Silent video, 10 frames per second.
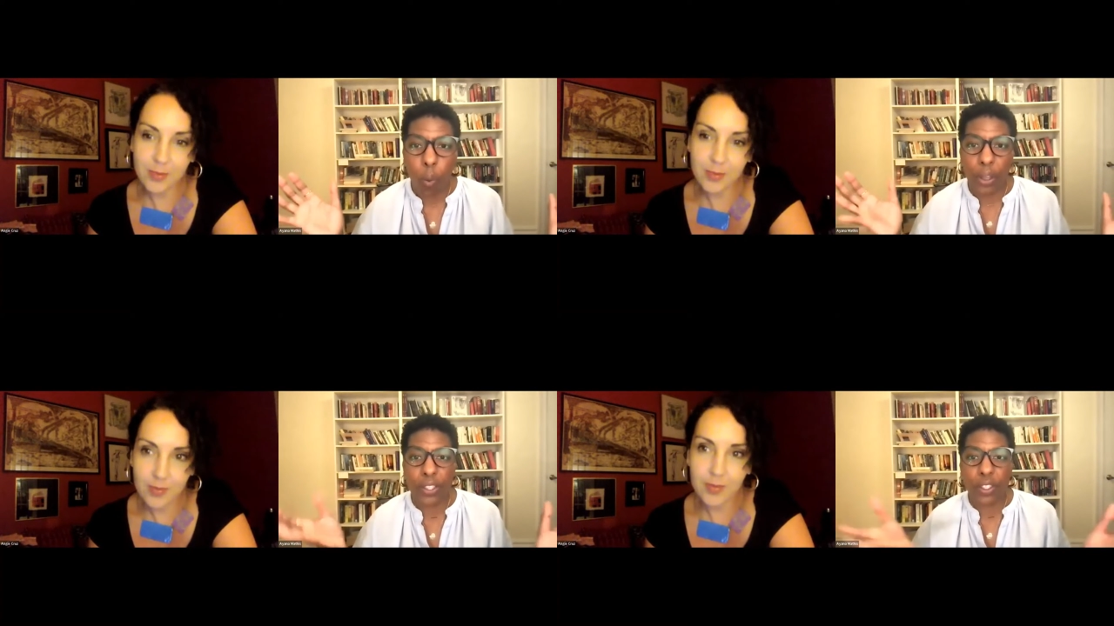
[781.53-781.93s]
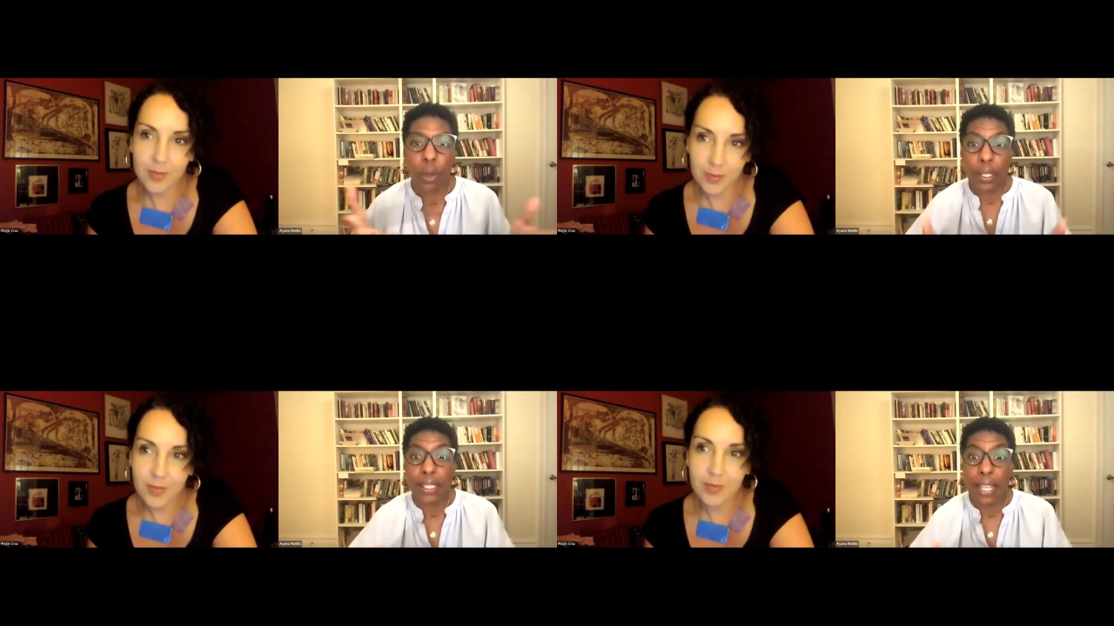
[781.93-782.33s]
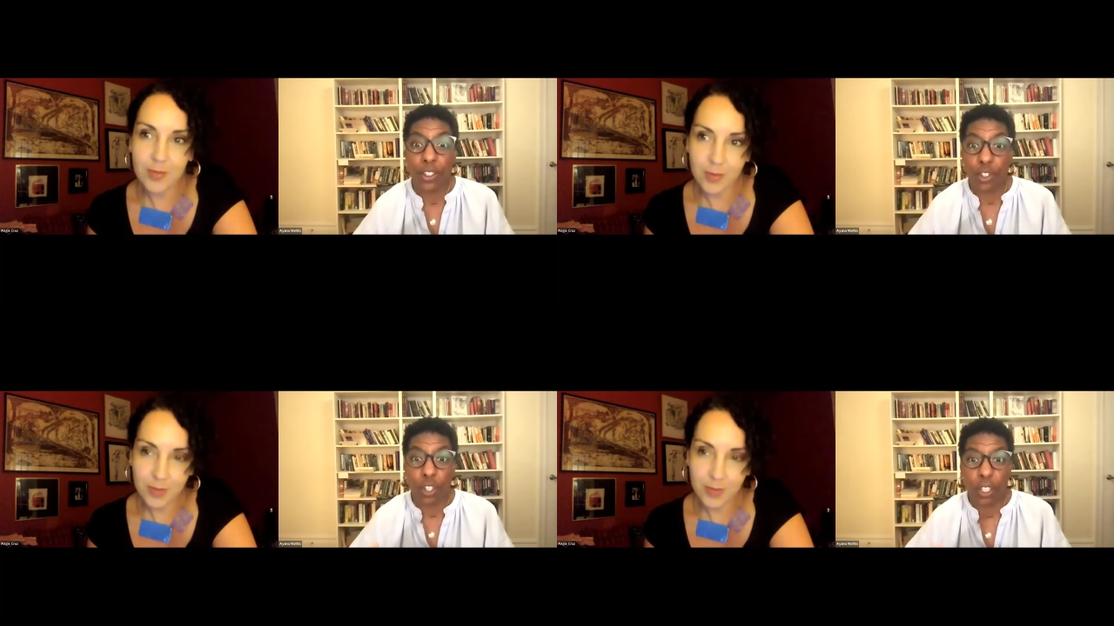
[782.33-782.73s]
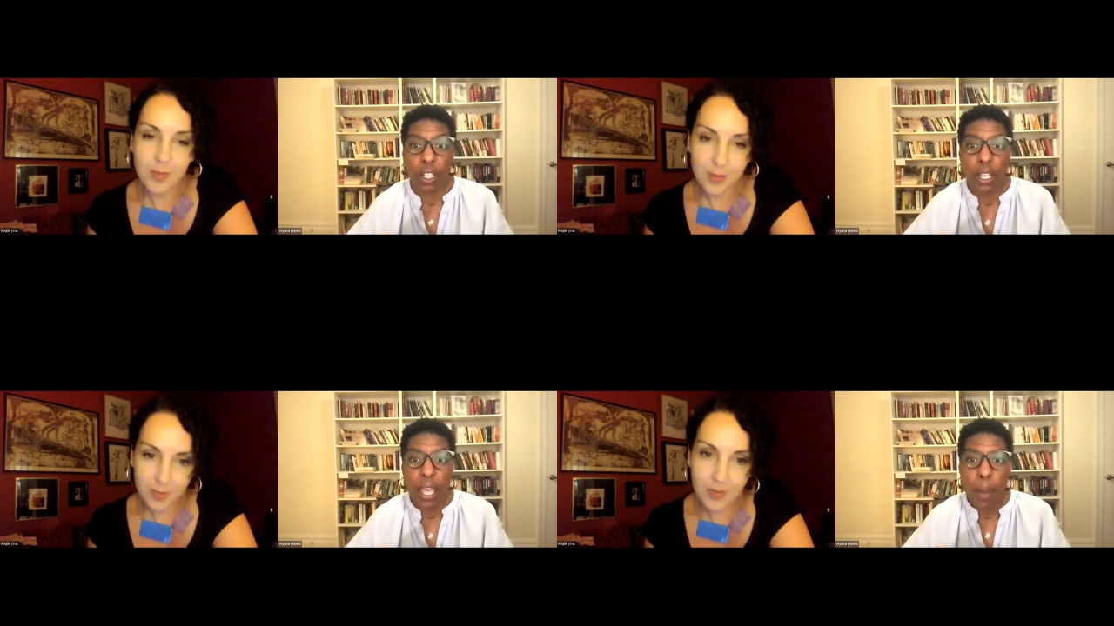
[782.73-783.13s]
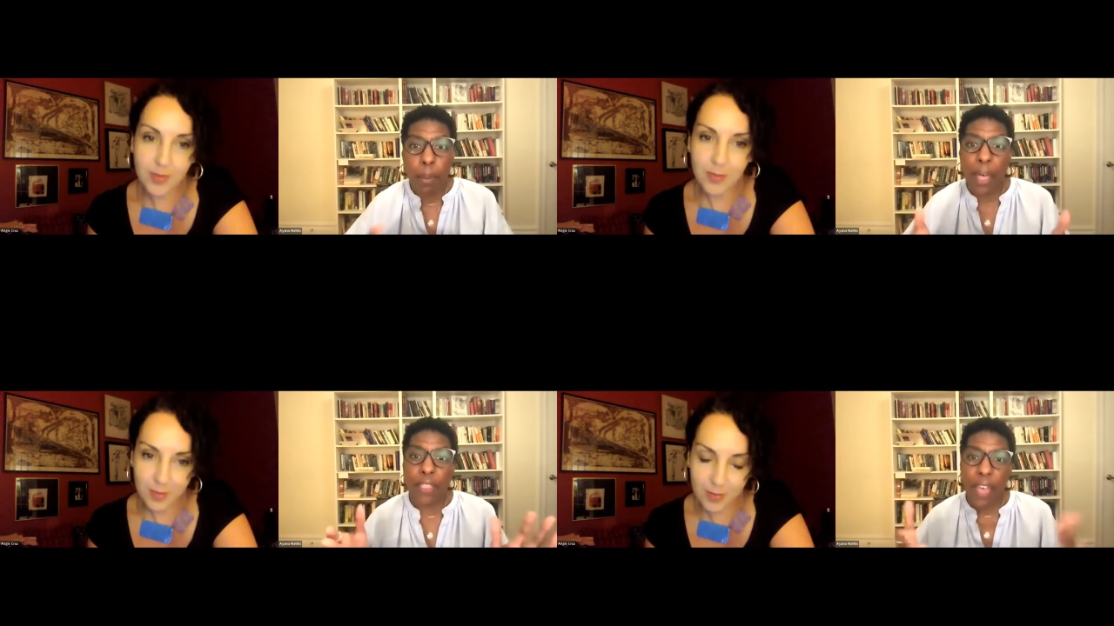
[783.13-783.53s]
Speaker 1: was so essential.
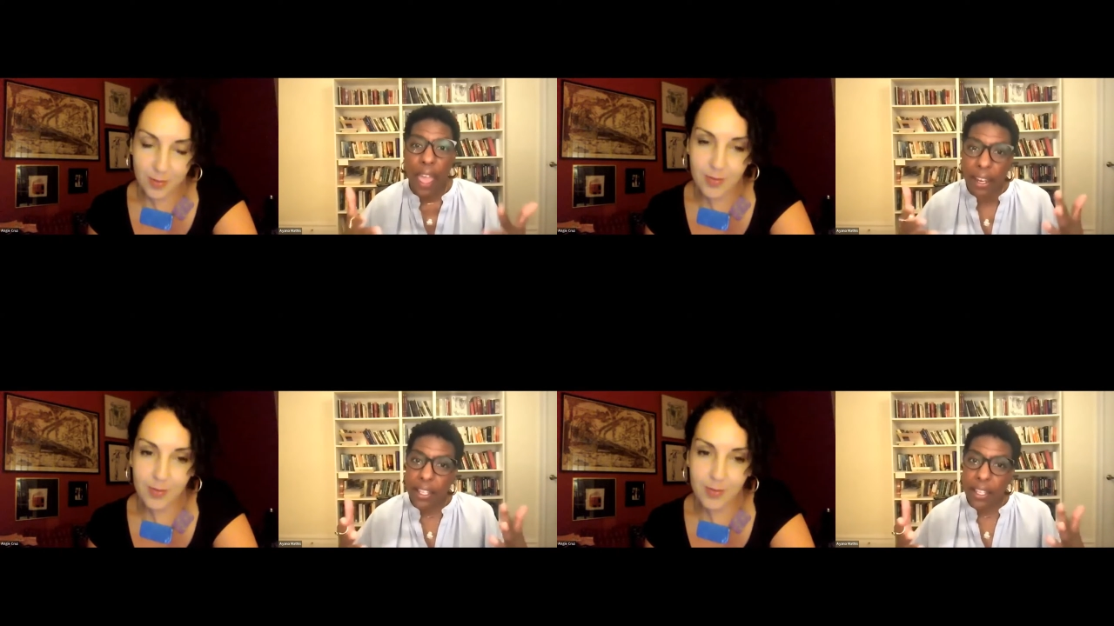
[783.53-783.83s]
But then